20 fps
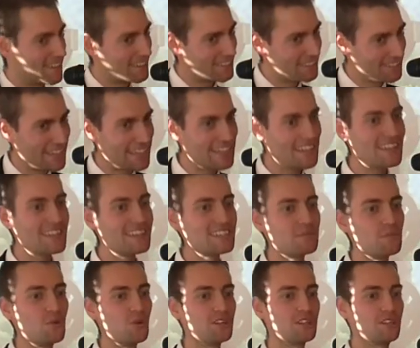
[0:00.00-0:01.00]
then it is
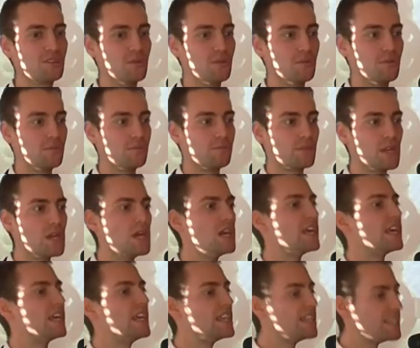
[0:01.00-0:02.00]
mortal
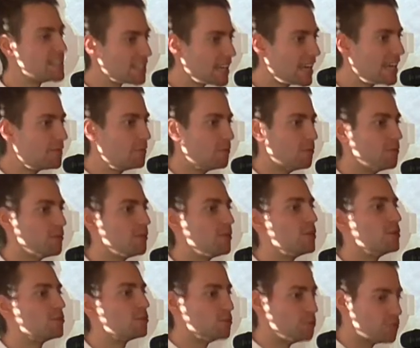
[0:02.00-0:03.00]
it is able
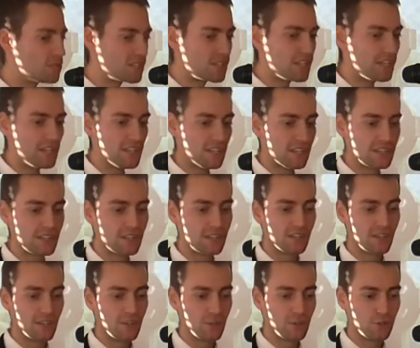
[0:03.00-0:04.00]
to cease
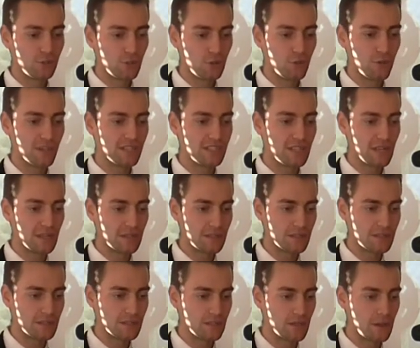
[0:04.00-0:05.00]
to
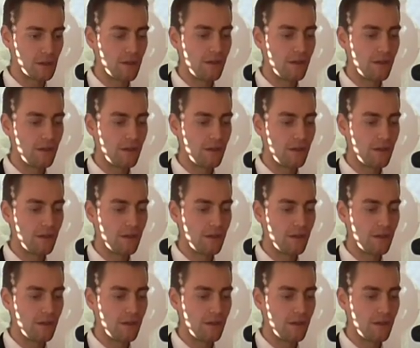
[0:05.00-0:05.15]
exist.